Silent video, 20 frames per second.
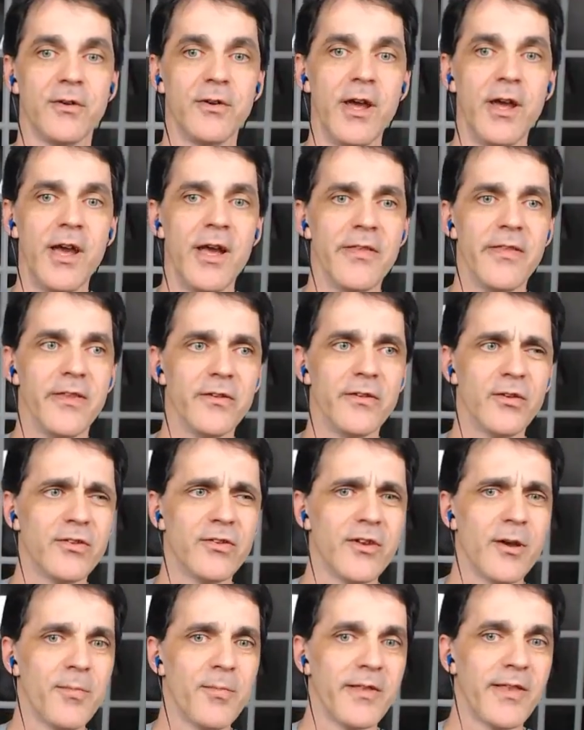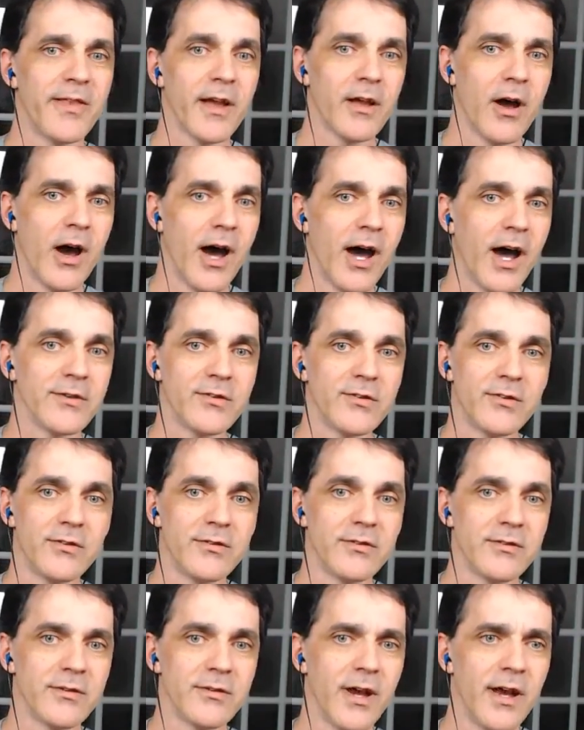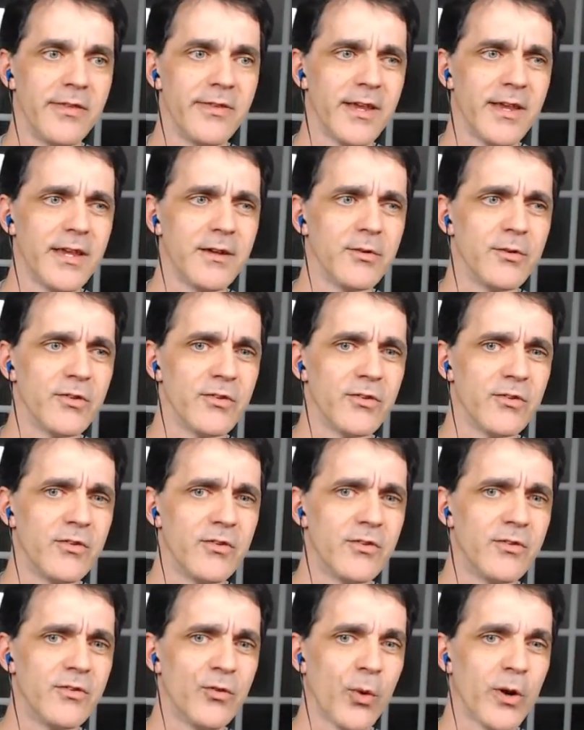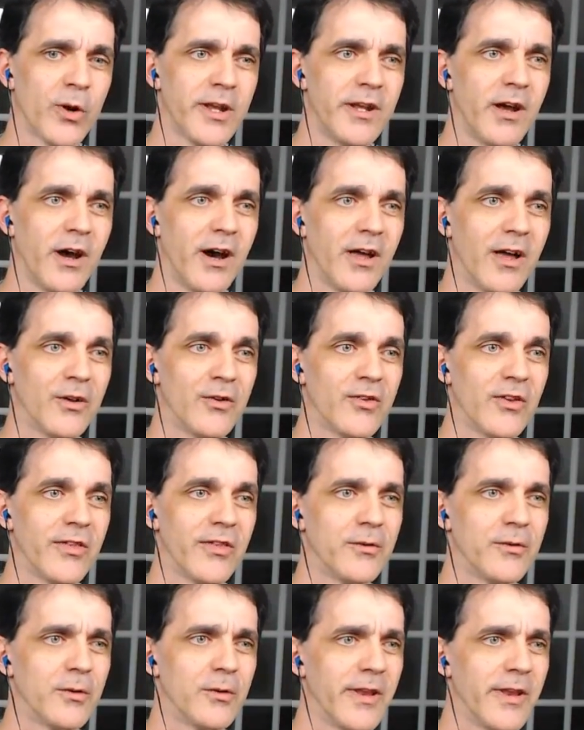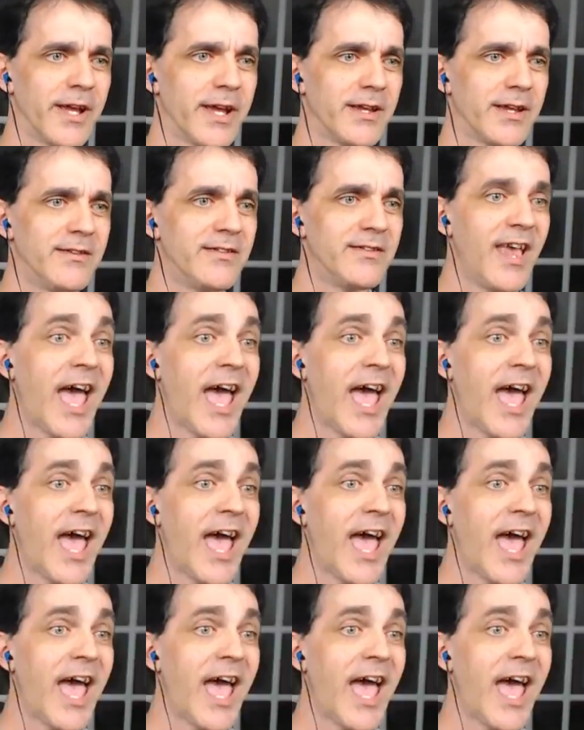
This is something that cost, I think it was $20, and there were like 10